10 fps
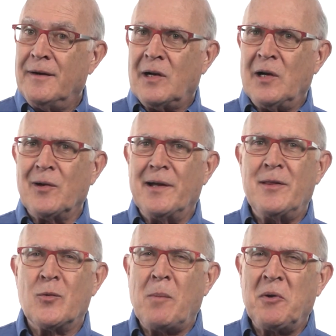Clearly,
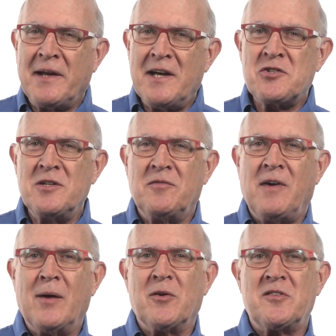the replication of
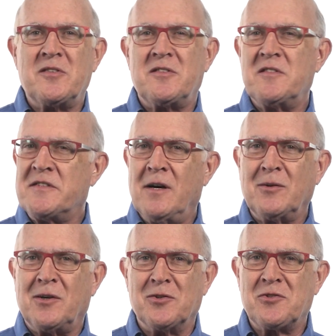viruses in cell
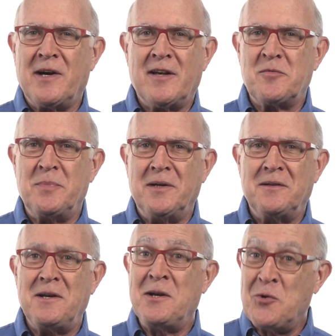culture has been
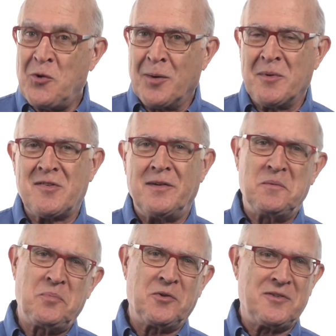enormously
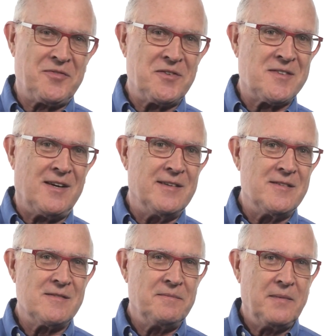important for
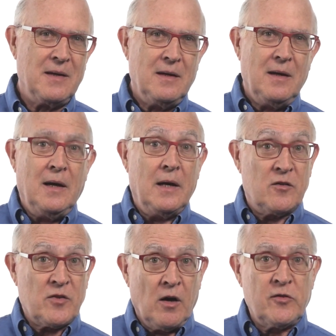science. It
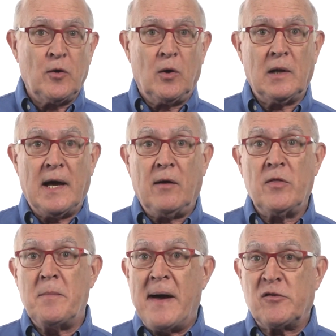has also allowed
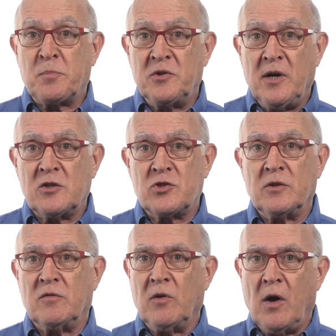the mass production
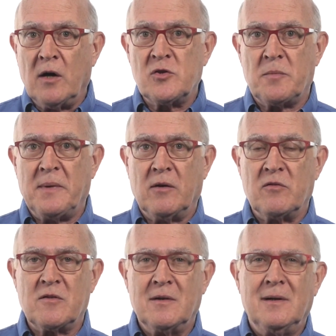of large
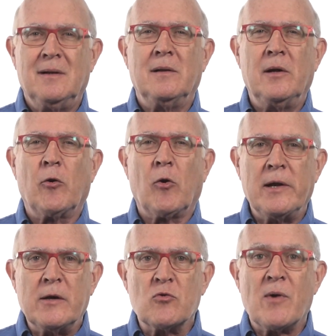amounts, literally
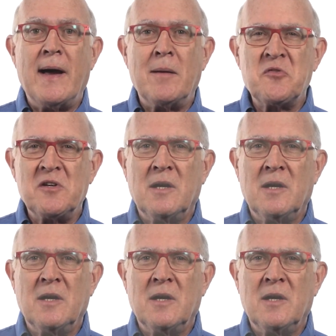grams and